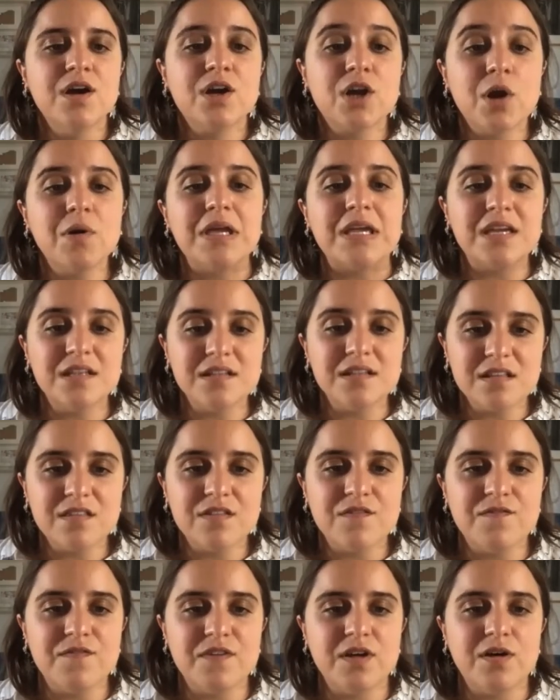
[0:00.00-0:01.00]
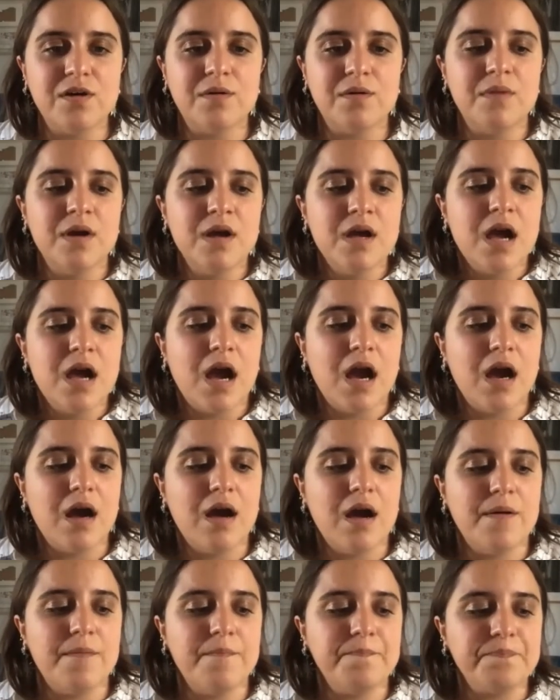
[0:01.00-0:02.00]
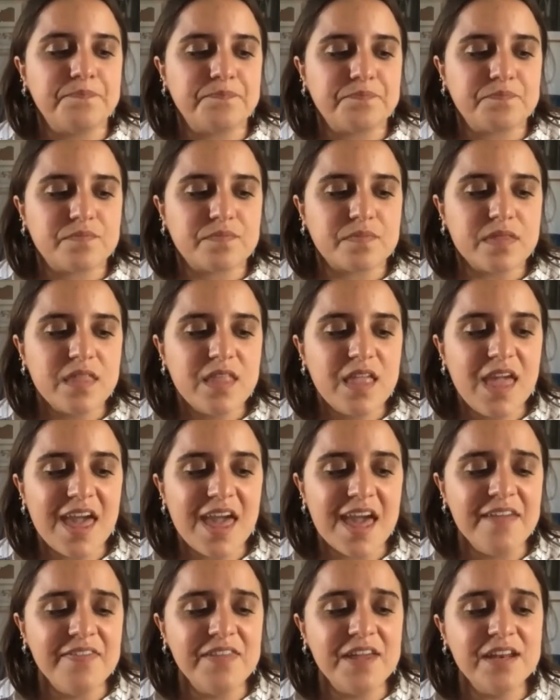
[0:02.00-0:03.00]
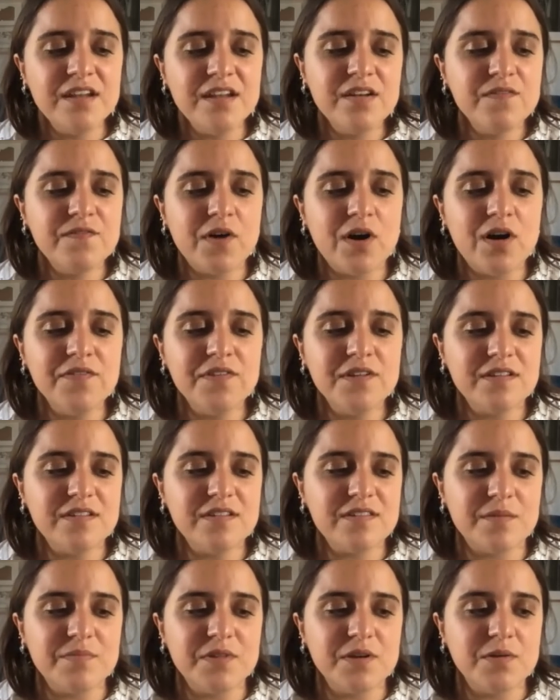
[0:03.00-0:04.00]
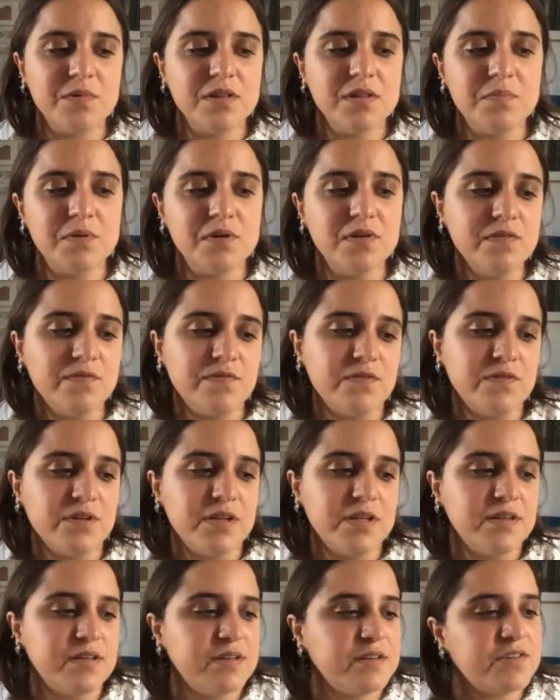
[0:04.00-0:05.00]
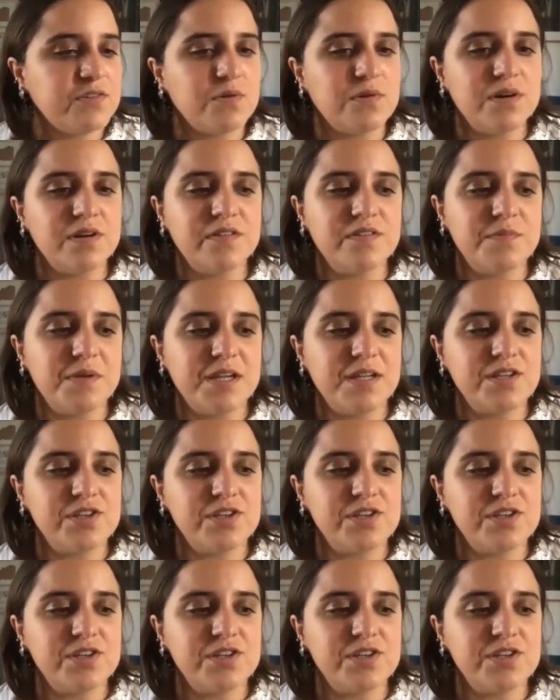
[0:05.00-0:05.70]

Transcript: going into the film. And then it evolved into something really beautiful, and Doris met